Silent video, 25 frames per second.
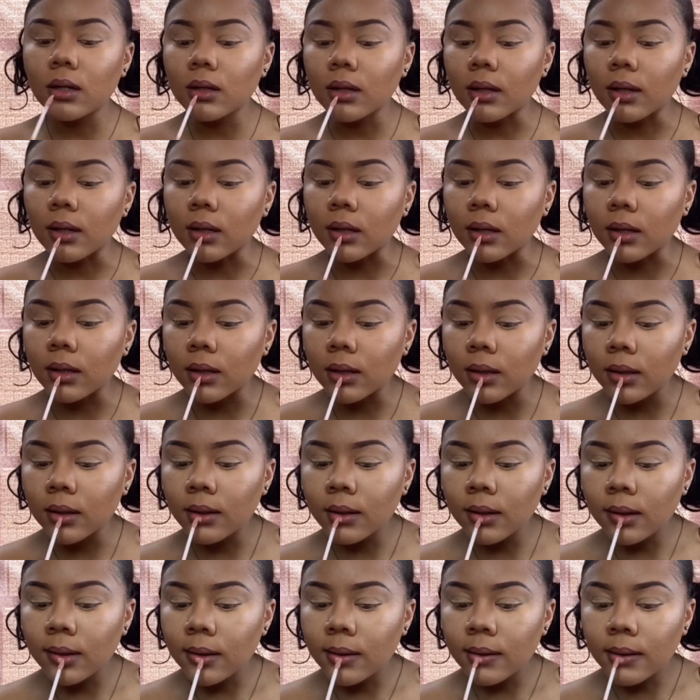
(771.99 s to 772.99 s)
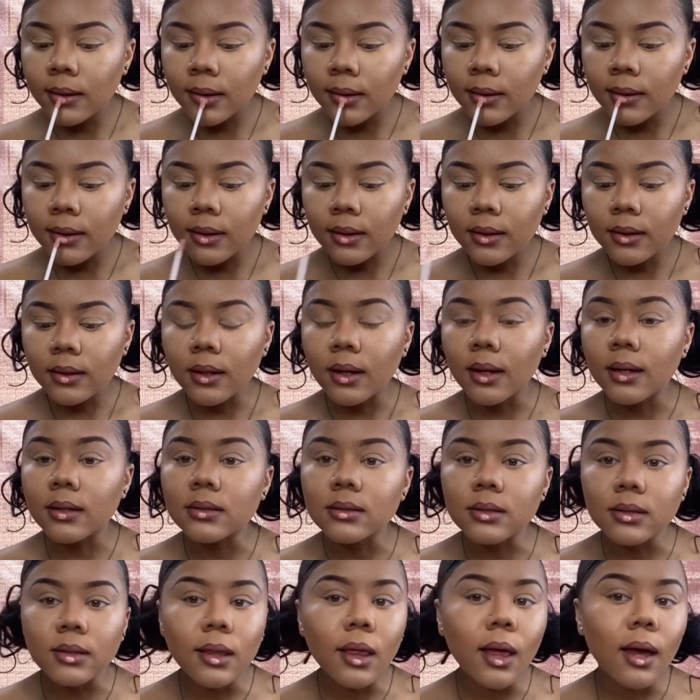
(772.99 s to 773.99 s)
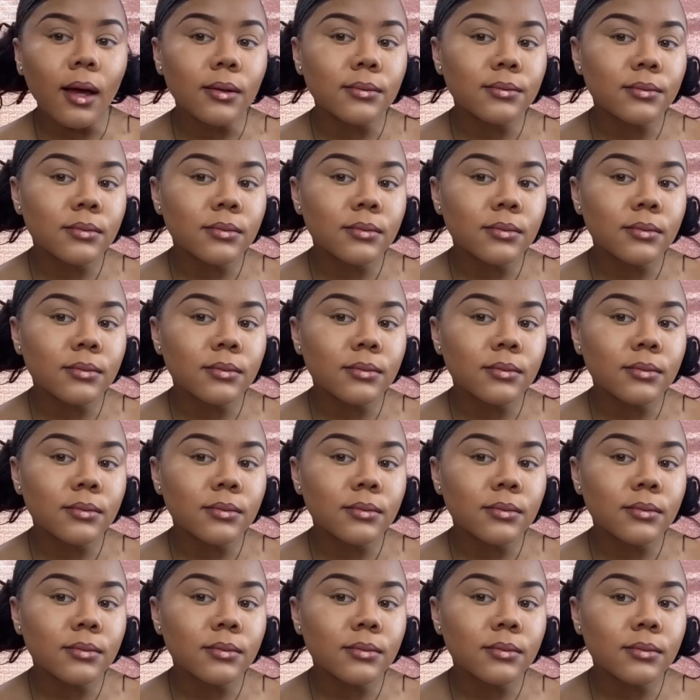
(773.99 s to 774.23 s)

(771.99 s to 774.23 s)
like, you guys see that?